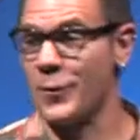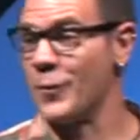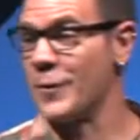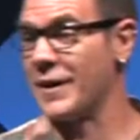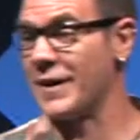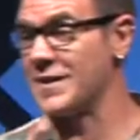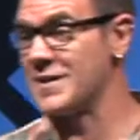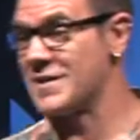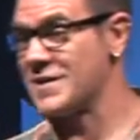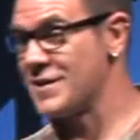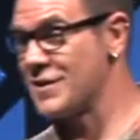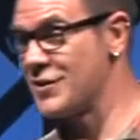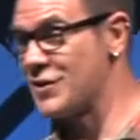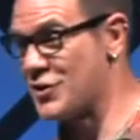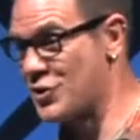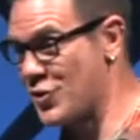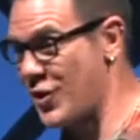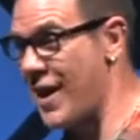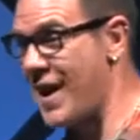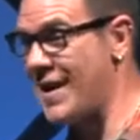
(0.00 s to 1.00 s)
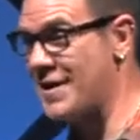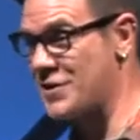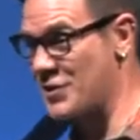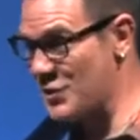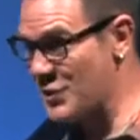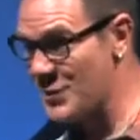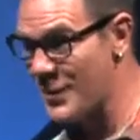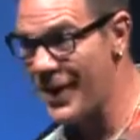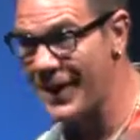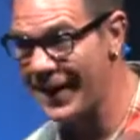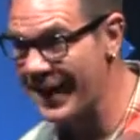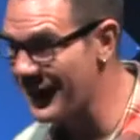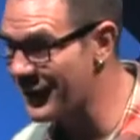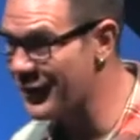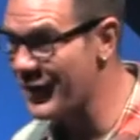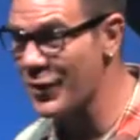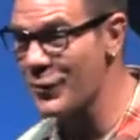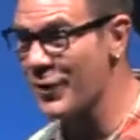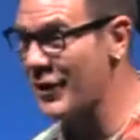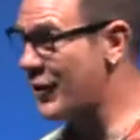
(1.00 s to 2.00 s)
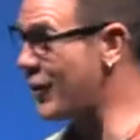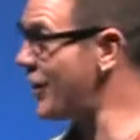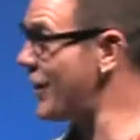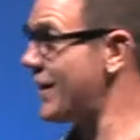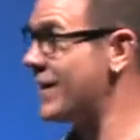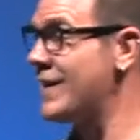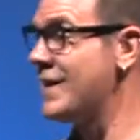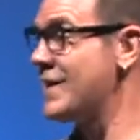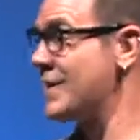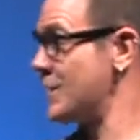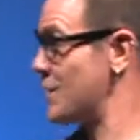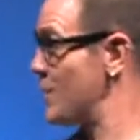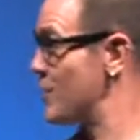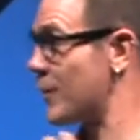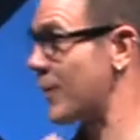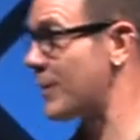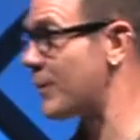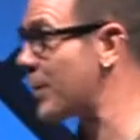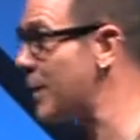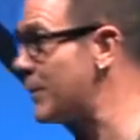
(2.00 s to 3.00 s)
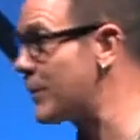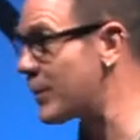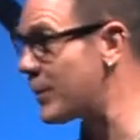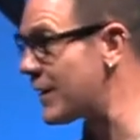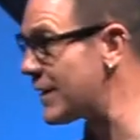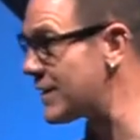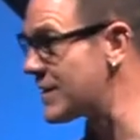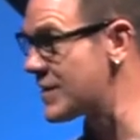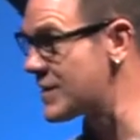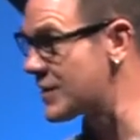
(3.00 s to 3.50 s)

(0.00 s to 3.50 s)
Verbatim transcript: We continued to try just about anything we could to bring people into the